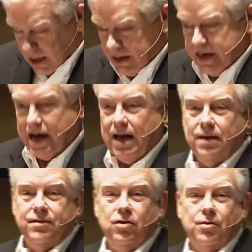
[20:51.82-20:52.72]

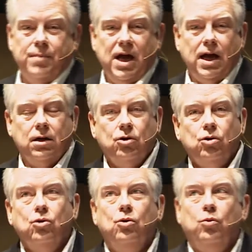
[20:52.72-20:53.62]
Dave is a man
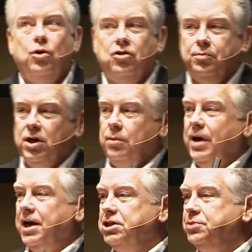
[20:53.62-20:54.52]
who was in middle
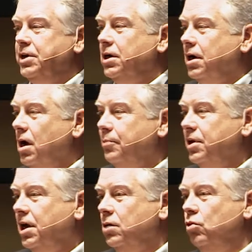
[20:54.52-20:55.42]
management in a
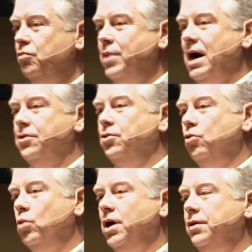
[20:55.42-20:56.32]
company and was bothered the
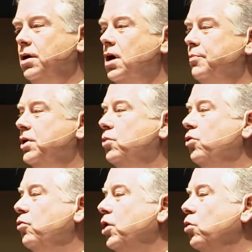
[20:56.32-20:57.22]
way the company
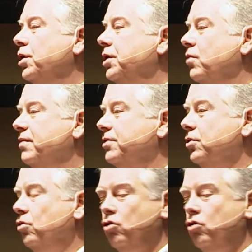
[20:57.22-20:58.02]
was recording revenues,